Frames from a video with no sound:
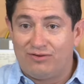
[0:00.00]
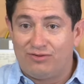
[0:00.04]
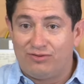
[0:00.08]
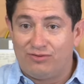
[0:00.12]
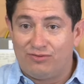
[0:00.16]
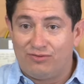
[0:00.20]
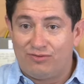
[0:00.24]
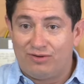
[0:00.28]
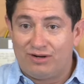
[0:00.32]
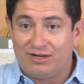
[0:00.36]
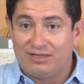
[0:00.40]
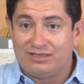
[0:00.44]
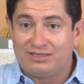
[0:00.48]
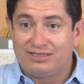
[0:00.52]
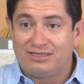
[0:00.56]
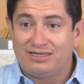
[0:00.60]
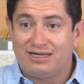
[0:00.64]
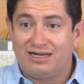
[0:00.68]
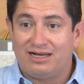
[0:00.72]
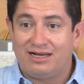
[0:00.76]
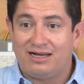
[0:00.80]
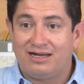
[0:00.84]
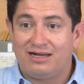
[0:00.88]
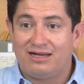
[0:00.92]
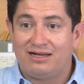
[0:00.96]
Honduras
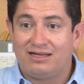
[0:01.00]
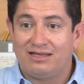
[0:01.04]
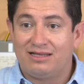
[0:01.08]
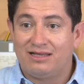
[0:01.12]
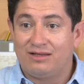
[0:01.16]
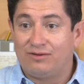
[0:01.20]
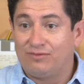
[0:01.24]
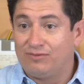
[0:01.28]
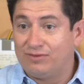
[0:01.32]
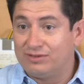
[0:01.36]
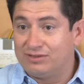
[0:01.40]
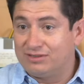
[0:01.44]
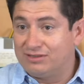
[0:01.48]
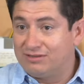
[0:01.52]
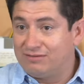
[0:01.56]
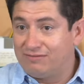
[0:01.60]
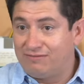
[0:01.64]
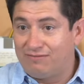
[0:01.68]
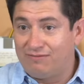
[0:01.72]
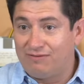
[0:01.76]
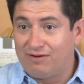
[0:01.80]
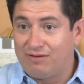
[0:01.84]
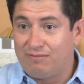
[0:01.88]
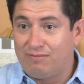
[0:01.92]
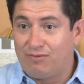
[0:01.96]
that was
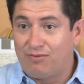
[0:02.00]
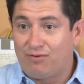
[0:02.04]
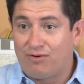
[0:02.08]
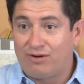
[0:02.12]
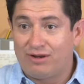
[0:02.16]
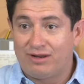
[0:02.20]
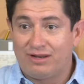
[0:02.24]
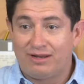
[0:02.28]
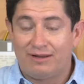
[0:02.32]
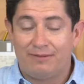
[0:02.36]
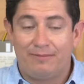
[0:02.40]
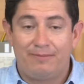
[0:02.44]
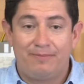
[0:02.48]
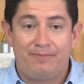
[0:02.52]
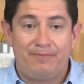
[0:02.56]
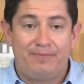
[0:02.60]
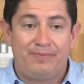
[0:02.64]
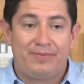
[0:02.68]
fully boarding.